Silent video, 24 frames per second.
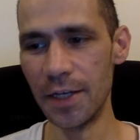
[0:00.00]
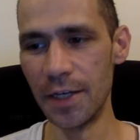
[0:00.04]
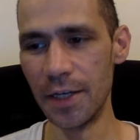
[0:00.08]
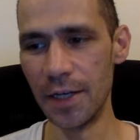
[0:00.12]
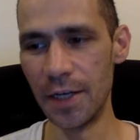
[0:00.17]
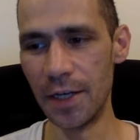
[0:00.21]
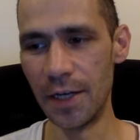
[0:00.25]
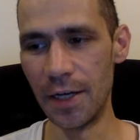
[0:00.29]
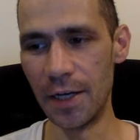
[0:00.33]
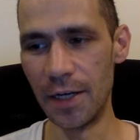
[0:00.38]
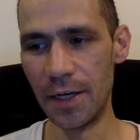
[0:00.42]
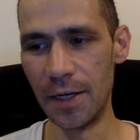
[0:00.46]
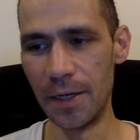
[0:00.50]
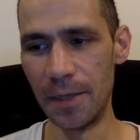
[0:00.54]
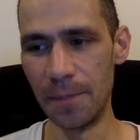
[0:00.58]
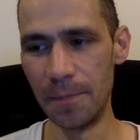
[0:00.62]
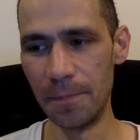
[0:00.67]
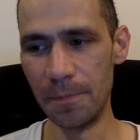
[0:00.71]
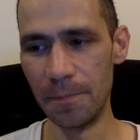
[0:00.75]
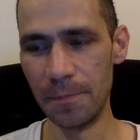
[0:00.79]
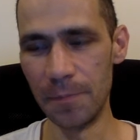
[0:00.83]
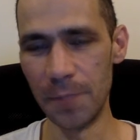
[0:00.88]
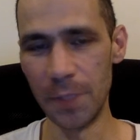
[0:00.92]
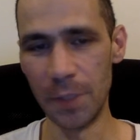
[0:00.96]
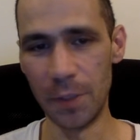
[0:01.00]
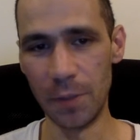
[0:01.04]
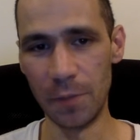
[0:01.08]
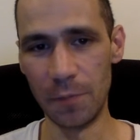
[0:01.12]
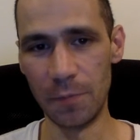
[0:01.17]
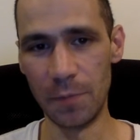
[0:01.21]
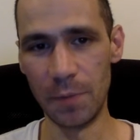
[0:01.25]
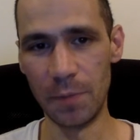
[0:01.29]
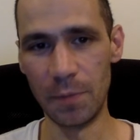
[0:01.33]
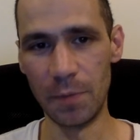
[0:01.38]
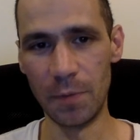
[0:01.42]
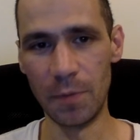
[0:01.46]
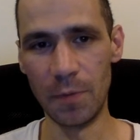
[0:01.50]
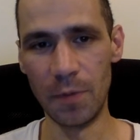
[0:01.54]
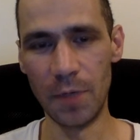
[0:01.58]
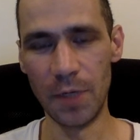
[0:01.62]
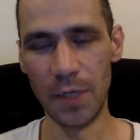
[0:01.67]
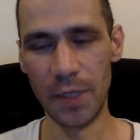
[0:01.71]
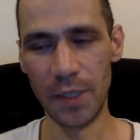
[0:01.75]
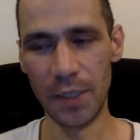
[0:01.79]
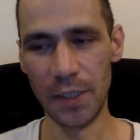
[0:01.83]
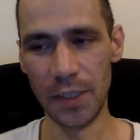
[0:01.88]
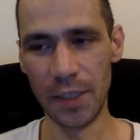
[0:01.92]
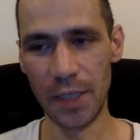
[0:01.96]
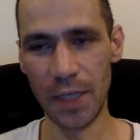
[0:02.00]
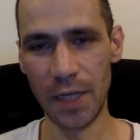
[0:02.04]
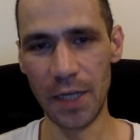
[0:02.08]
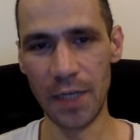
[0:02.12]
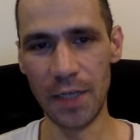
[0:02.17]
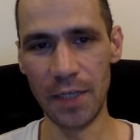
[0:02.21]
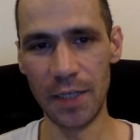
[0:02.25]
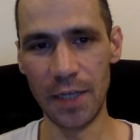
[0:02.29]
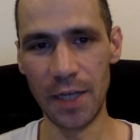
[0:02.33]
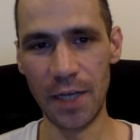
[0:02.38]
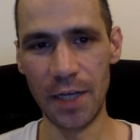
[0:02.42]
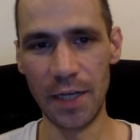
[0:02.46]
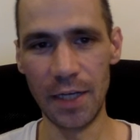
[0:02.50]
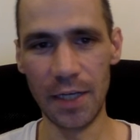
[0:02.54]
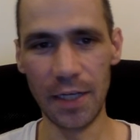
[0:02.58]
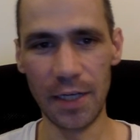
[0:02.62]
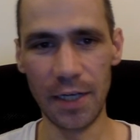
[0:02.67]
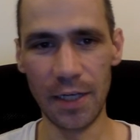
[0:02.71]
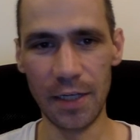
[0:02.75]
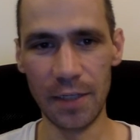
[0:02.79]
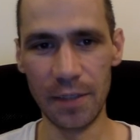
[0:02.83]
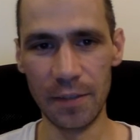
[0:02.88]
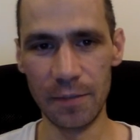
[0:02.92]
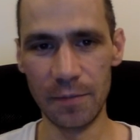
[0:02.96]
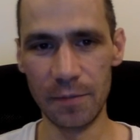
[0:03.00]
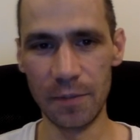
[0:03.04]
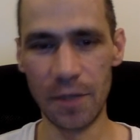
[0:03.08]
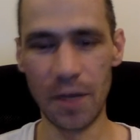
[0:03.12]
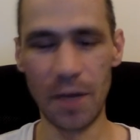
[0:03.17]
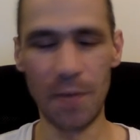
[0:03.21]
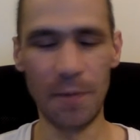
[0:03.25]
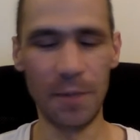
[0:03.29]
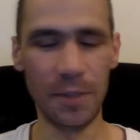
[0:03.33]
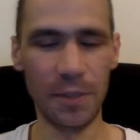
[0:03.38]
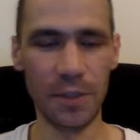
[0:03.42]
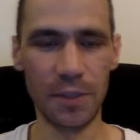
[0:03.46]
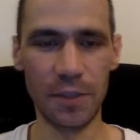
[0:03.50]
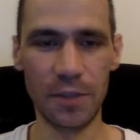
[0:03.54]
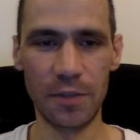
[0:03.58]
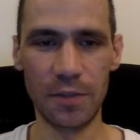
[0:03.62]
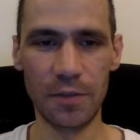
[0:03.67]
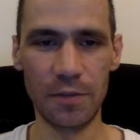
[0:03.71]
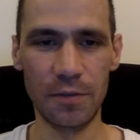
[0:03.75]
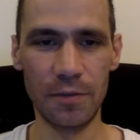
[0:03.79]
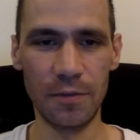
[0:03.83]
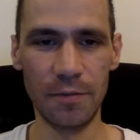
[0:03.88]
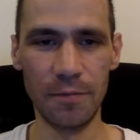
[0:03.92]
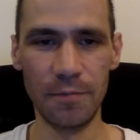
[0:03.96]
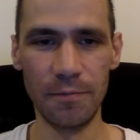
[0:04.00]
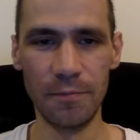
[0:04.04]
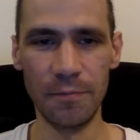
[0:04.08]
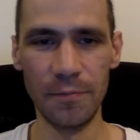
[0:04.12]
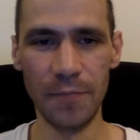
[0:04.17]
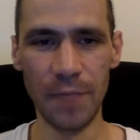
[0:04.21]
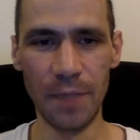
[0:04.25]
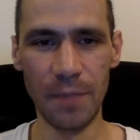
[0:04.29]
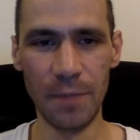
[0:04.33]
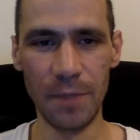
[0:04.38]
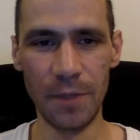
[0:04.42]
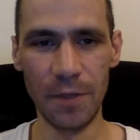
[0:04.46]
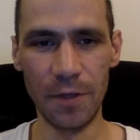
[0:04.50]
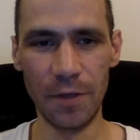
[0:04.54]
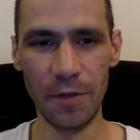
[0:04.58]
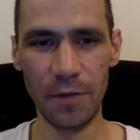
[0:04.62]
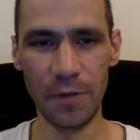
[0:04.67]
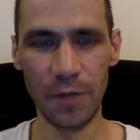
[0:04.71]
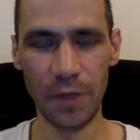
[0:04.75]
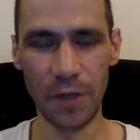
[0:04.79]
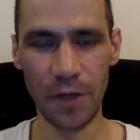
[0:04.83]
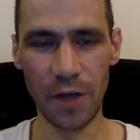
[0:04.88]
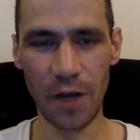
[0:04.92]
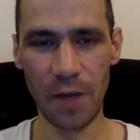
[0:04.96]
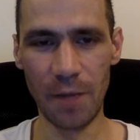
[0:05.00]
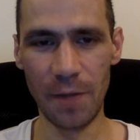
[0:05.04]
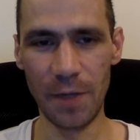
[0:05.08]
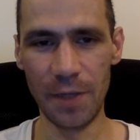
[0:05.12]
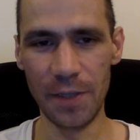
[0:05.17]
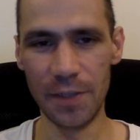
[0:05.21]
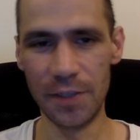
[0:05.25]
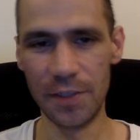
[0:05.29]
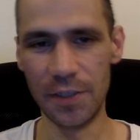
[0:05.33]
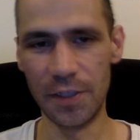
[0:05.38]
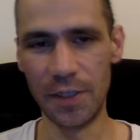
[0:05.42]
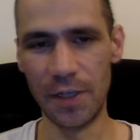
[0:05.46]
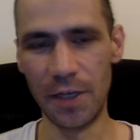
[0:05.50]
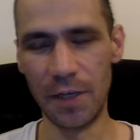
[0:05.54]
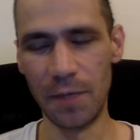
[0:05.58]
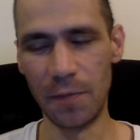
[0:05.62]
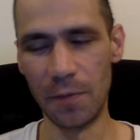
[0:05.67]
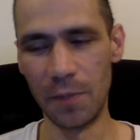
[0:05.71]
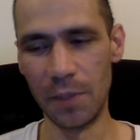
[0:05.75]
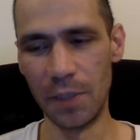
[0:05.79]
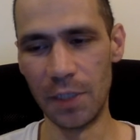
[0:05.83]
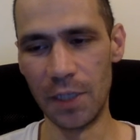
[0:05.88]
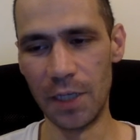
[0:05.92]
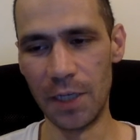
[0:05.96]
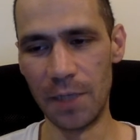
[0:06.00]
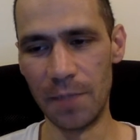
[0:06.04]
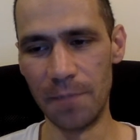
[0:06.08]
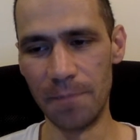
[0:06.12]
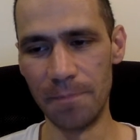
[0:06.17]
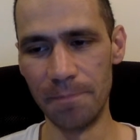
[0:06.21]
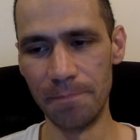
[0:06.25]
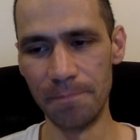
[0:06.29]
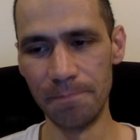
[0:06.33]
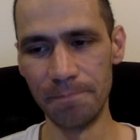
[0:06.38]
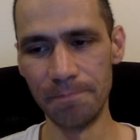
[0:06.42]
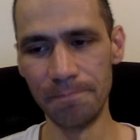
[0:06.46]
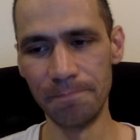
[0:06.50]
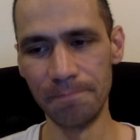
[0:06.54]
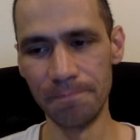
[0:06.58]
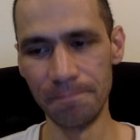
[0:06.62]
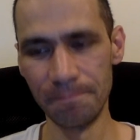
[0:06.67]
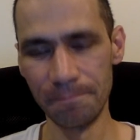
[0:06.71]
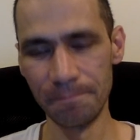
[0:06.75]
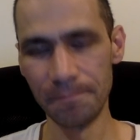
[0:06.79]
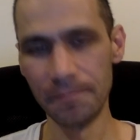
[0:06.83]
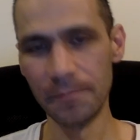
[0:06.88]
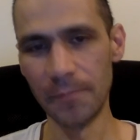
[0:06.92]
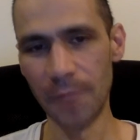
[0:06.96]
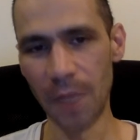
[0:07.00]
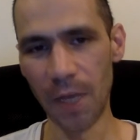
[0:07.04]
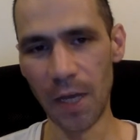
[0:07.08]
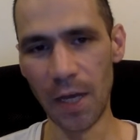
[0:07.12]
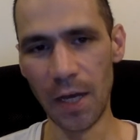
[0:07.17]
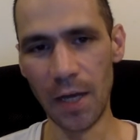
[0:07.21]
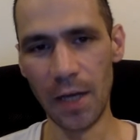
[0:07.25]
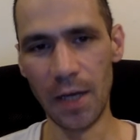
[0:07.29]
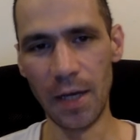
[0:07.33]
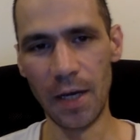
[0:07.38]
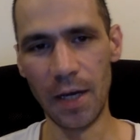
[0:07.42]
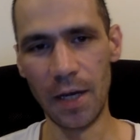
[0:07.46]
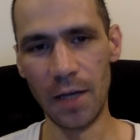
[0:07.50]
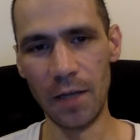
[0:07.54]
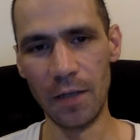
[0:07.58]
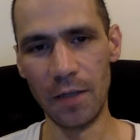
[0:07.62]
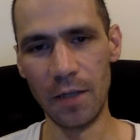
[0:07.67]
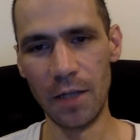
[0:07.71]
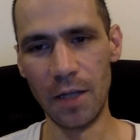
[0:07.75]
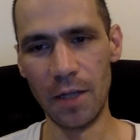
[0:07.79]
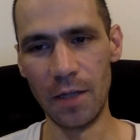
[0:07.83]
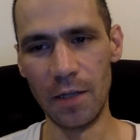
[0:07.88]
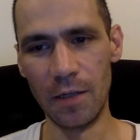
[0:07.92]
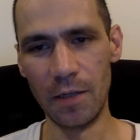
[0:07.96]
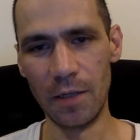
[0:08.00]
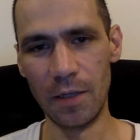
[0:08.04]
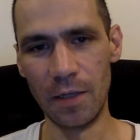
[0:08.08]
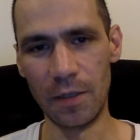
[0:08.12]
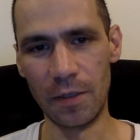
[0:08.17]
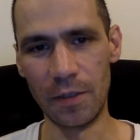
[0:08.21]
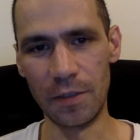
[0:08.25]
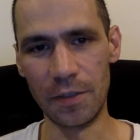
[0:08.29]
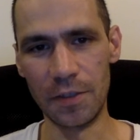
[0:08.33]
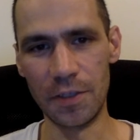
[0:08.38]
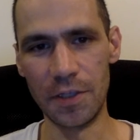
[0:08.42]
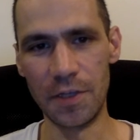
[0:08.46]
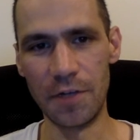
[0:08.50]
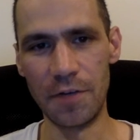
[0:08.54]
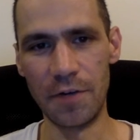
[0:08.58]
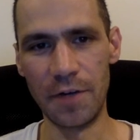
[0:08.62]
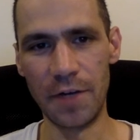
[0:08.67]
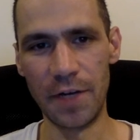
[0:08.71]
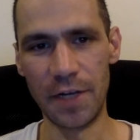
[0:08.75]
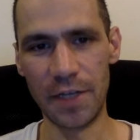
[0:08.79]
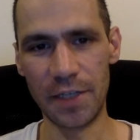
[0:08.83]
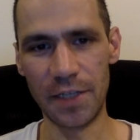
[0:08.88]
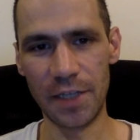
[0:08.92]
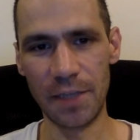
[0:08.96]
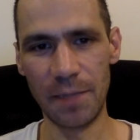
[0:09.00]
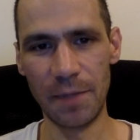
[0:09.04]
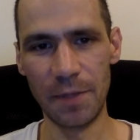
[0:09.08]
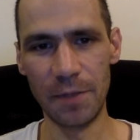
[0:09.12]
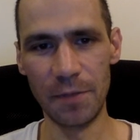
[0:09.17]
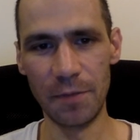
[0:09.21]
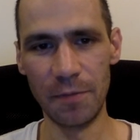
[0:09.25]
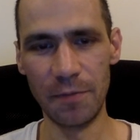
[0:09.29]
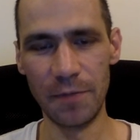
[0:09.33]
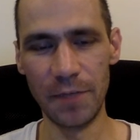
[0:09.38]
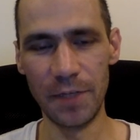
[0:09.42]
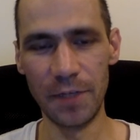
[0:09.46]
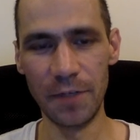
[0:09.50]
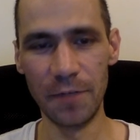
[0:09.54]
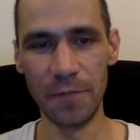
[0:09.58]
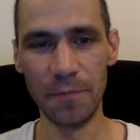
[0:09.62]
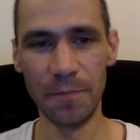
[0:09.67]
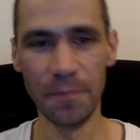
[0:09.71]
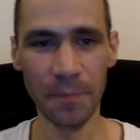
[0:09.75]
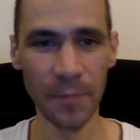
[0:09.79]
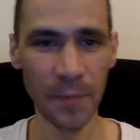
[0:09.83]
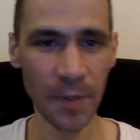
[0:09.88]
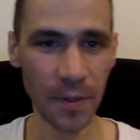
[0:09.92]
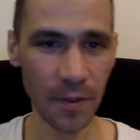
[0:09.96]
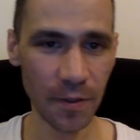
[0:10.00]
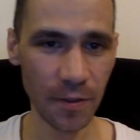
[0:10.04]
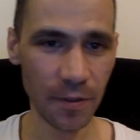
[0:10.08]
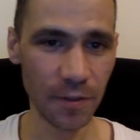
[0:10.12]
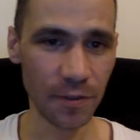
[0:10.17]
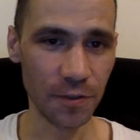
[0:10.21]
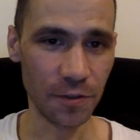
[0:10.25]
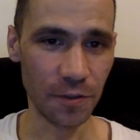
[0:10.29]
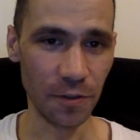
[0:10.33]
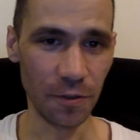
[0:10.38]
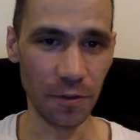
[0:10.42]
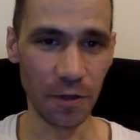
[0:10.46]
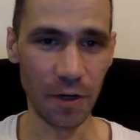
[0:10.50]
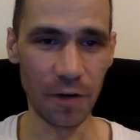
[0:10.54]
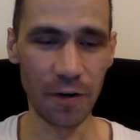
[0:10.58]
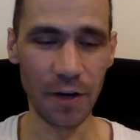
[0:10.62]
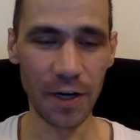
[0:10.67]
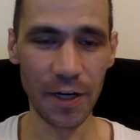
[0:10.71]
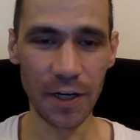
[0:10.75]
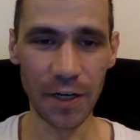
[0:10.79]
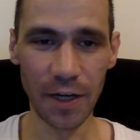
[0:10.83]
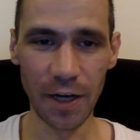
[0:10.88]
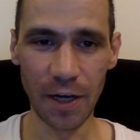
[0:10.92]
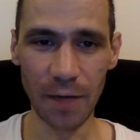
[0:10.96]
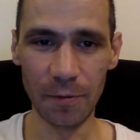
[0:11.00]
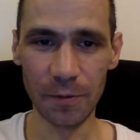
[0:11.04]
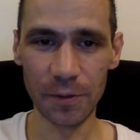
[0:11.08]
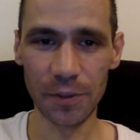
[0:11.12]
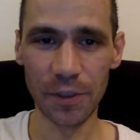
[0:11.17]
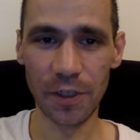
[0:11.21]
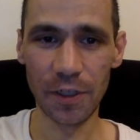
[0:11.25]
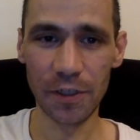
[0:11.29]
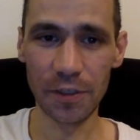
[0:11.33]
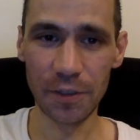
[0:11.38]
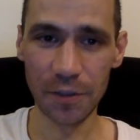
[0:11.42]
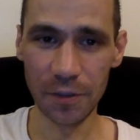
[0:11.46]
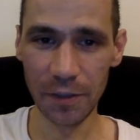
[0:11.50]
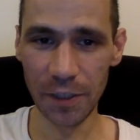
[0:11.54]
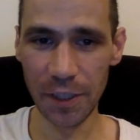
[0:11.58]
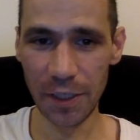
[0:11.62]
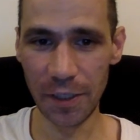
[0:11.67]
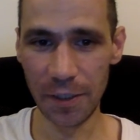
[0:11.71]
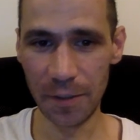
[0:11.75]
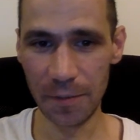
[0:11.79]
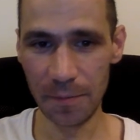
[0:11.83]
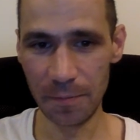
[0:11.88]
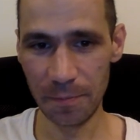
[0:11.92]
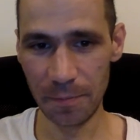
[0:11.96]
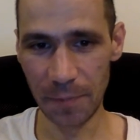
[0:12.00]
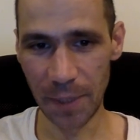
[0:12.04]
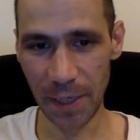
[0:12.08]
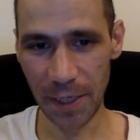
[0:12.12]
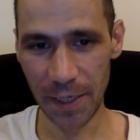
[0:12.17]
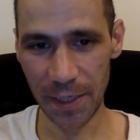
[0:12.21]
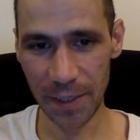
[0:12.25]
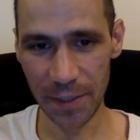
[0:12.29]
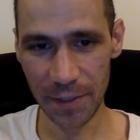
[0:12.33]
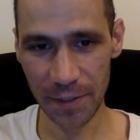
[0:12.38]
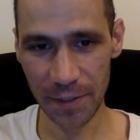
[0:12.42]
If people want to get into any kind of topic, just let me know in the comments, and I will. I'll consider it next time I do a video. So, all right, I will talk to you later. Bye.